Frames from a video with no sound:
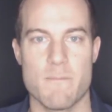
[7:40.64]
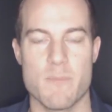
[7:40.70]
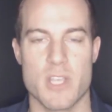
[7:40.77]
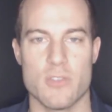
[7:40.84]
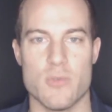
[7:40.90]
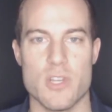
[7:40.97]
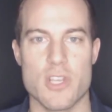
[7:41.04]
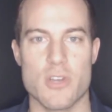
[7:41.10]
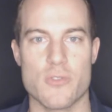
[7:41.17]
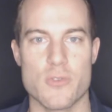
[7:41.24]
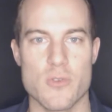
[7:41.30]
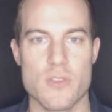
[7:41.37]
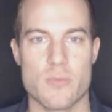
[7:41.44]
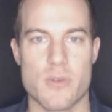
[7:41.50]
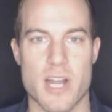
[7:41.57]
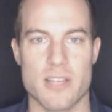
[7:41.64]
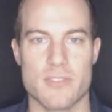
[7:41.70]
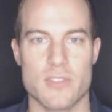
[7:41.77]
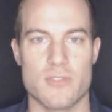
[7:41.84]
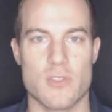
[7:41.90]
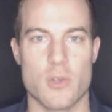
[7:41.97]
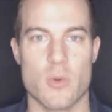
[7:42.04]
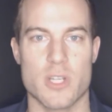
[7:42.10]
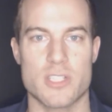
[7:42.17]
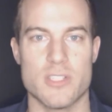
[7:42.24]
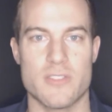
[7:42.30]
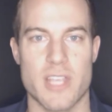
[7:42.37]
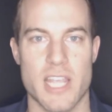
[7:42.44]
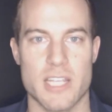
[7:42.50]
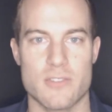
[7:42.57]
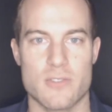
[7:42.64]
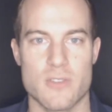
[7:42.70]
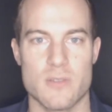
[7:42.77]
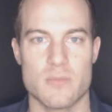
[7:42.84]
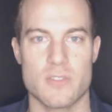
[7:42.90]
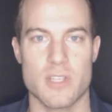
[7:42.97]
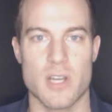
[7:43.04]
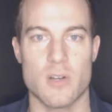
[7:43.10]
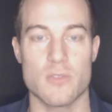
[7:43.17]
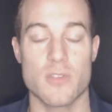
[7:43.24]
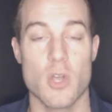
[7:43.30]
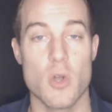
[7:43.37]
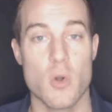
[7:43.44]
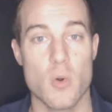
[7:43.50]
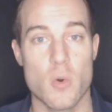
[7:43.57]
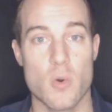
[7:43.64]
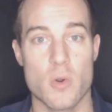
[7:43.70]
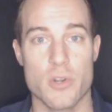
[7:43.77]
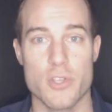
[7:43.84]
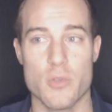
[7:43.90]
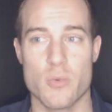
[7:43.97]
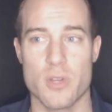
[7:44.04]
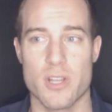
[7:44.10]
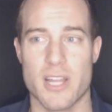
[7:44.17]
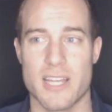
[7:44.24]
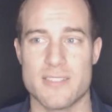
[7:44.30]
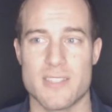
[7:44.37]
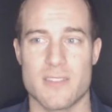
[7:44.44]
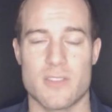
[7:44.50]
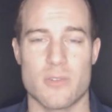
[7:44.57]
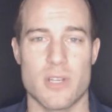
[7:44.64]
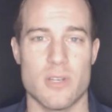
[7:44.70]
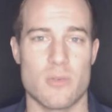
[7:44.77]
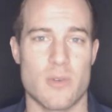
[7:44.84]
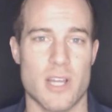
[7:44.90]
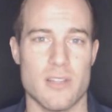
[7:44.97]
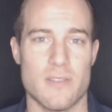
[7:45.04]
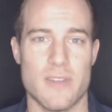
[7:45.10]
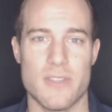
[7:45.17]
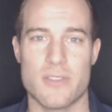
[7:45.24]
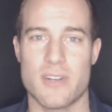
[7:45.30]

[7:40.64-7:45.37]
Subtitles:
Because when you go through the process, the questions answer themselves, or you realize that they're irrelevant.